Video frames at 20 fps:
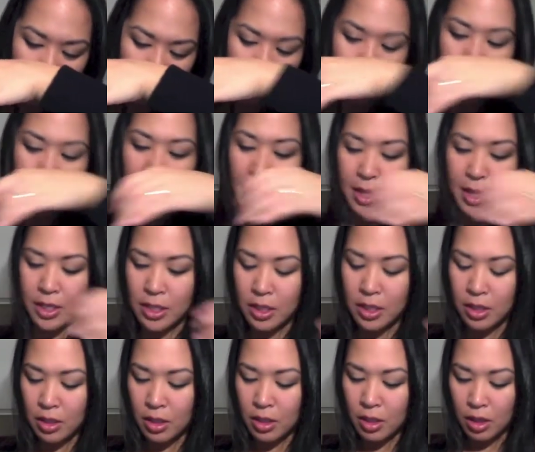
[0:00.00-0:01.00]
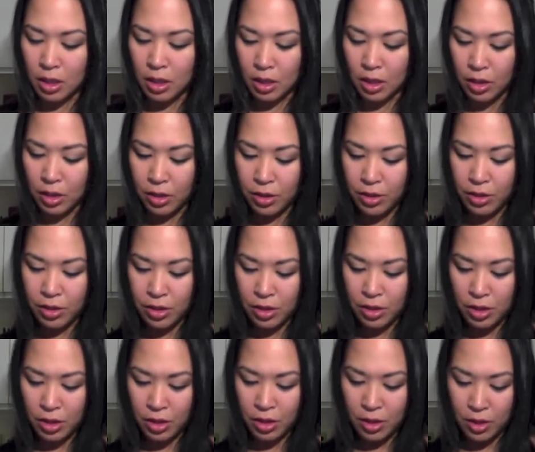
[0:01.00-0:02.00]
but uh,
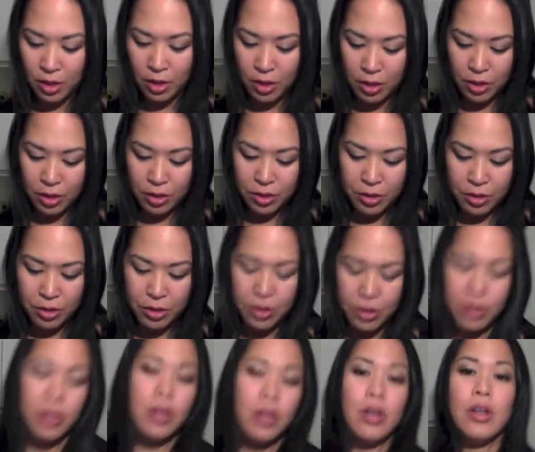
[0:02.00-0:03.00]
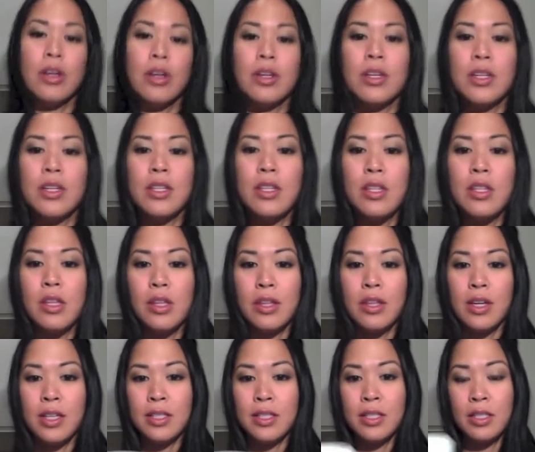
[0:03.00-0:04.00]
the
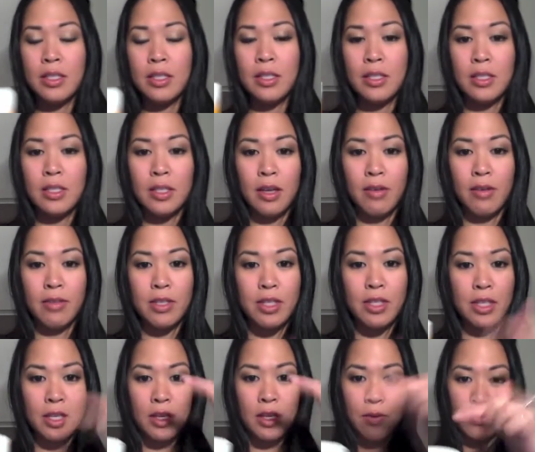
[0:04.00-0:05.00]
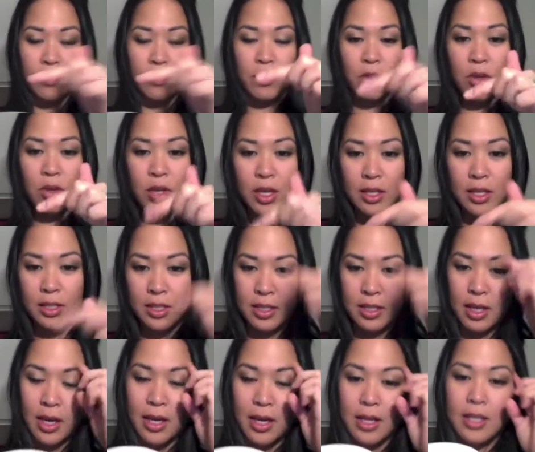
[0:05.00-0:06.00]
consistency of the tea, if you look
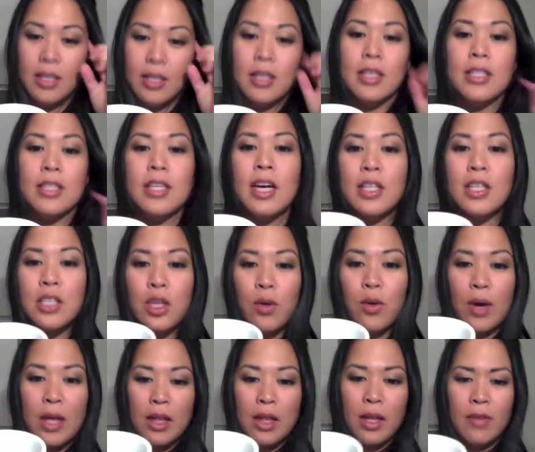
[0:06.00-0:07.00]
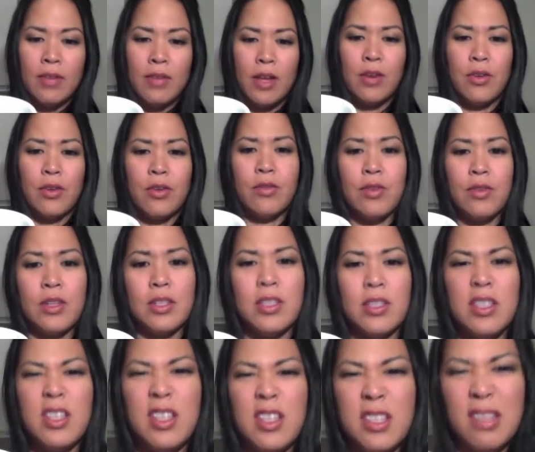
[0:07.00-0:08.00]
inside, it's actually quite lovely. I don't know if you can see
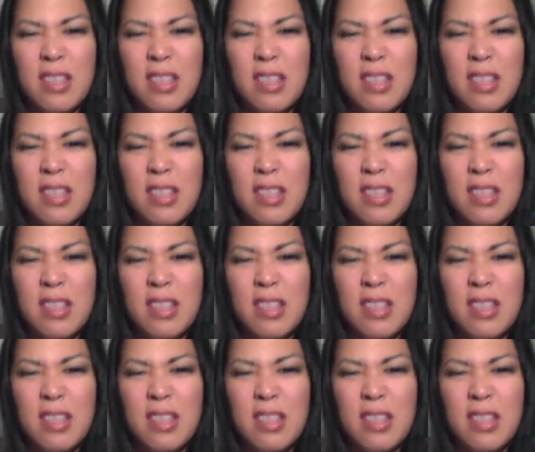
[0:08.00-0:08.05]
this.